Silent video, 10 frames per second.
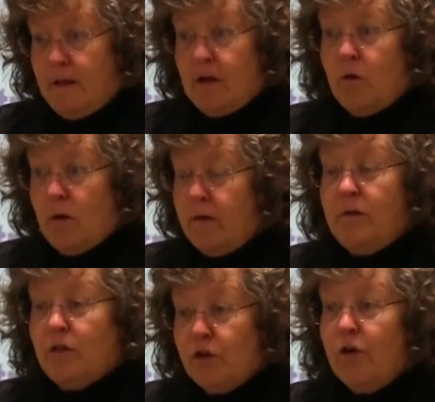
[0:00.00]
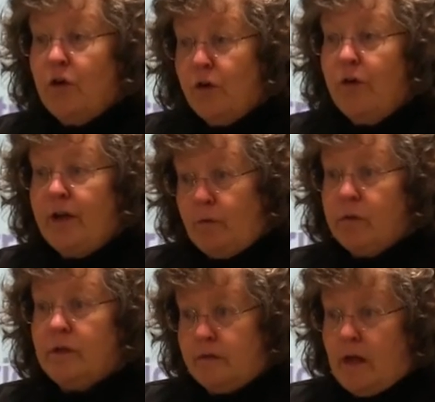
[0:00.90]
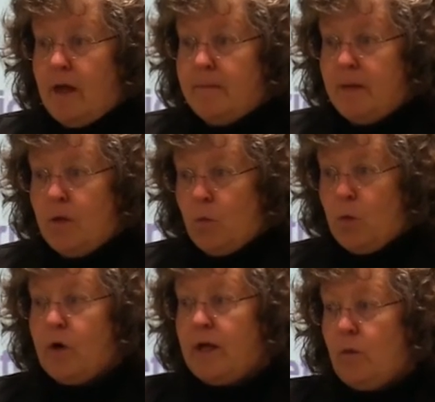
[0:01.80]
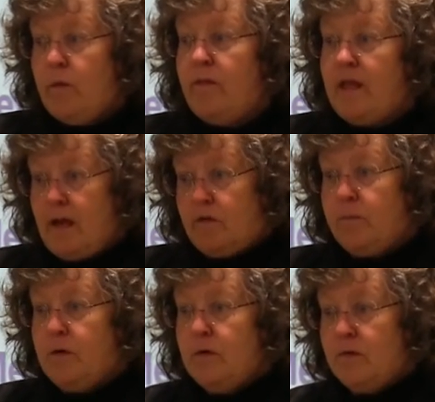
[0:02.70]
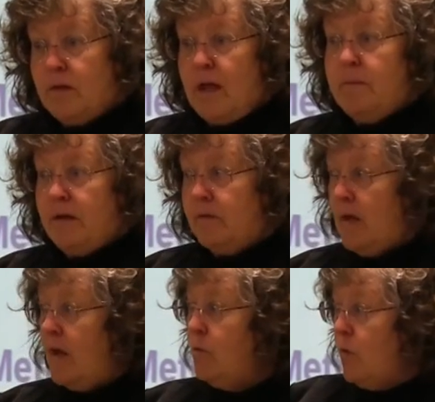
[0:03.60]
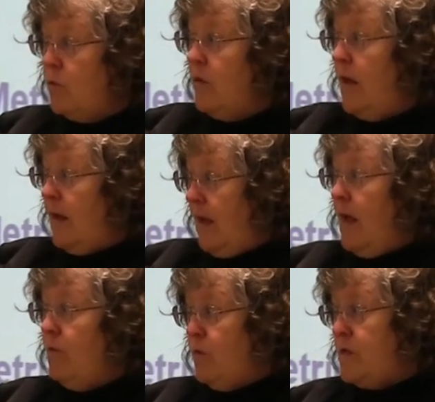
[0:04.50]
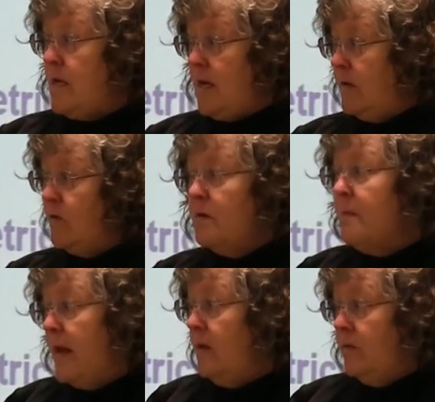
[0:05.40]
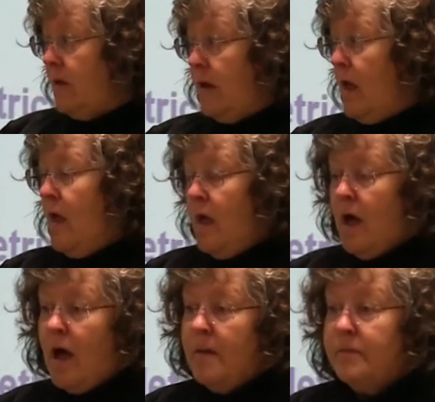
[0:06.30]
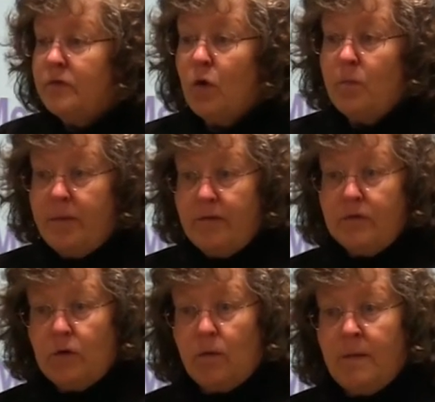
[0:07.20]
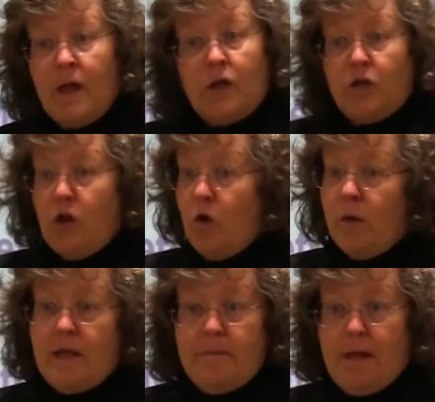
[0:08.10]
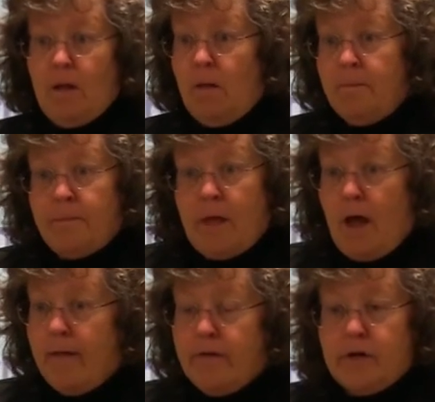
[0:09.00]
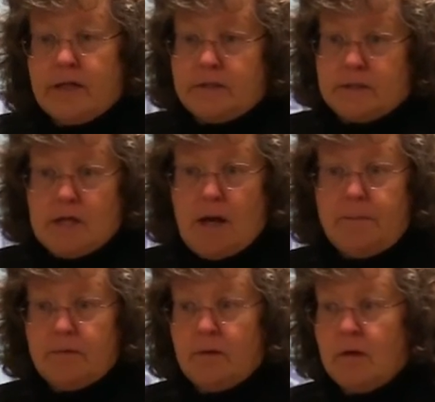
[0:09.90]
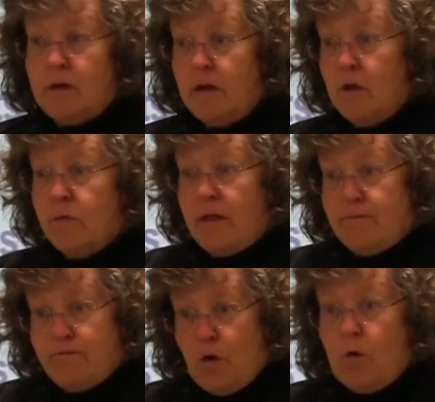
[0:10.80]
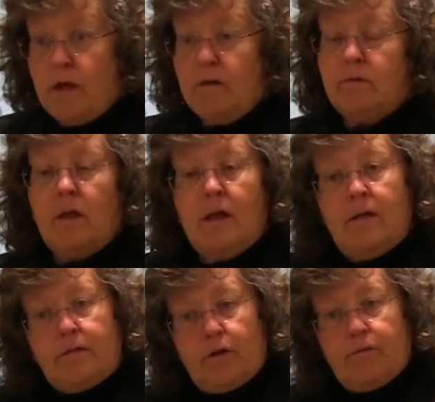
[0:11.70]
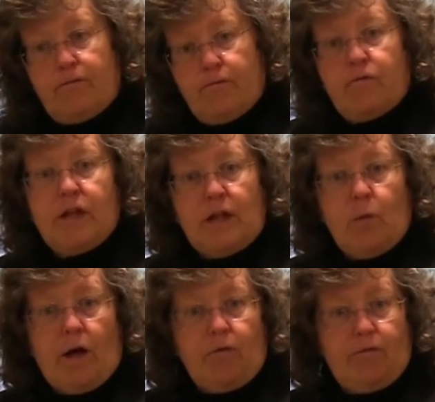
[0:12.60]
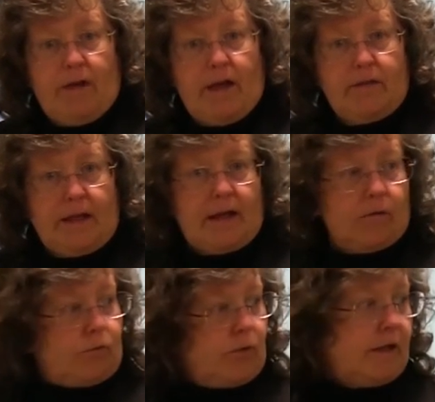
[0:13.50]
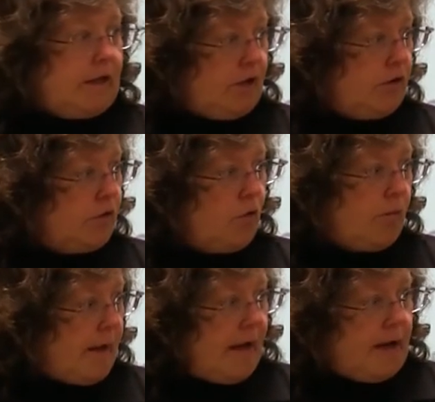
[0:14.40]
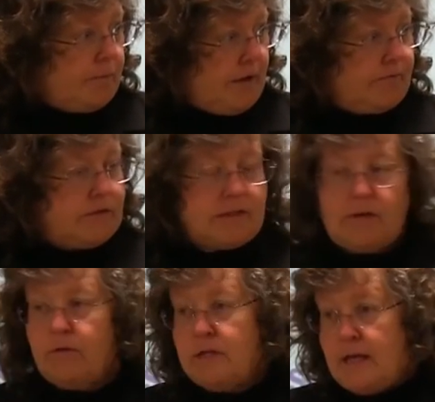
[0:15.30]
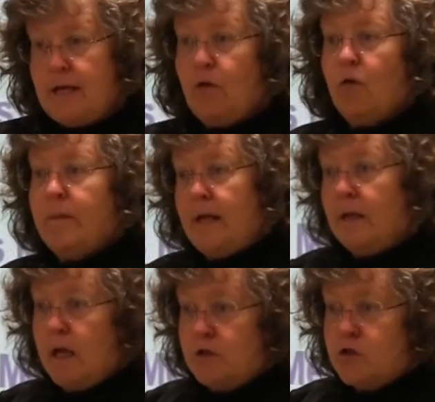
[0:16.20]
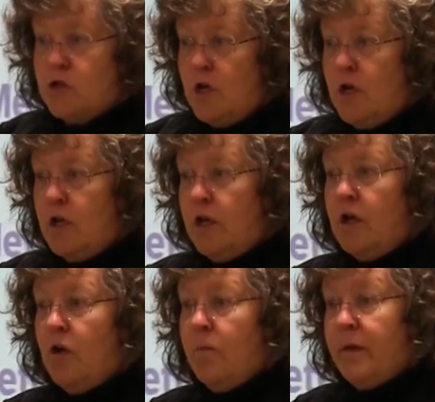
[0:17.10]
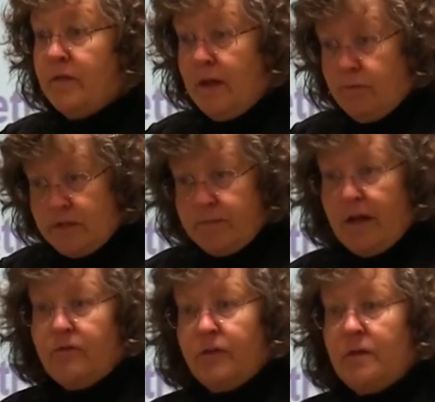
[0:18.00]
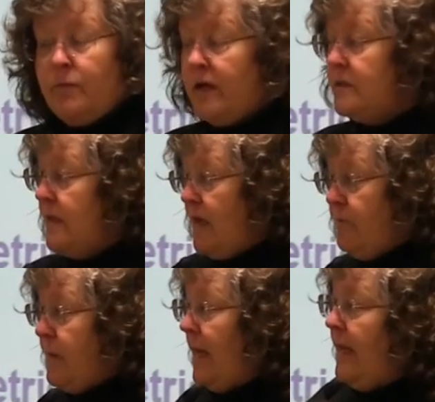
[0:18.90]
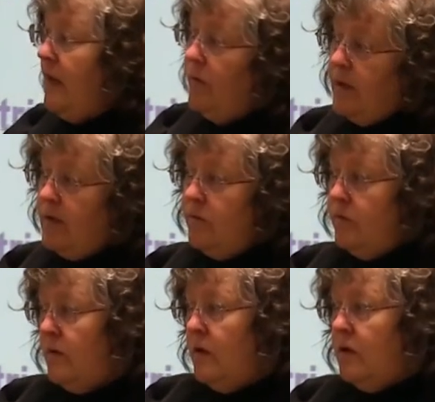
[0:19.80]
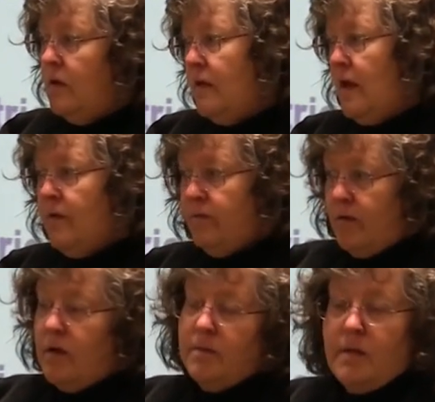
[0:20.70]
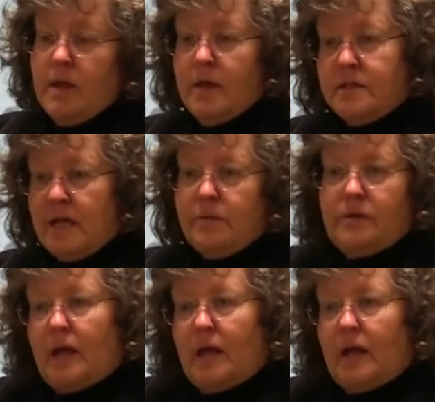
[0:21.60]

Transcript: You know, you're learning real time working with the expert side by side, rotating every day. It's an amazing. Um, so Pivotal, no email on their desktops. You know, they focus, they're really well fed, they get a really good gourmet hot breakfast every day, gourmet lunch, you know, but they respectfully breaks, they have play areas, you know, they have uh, table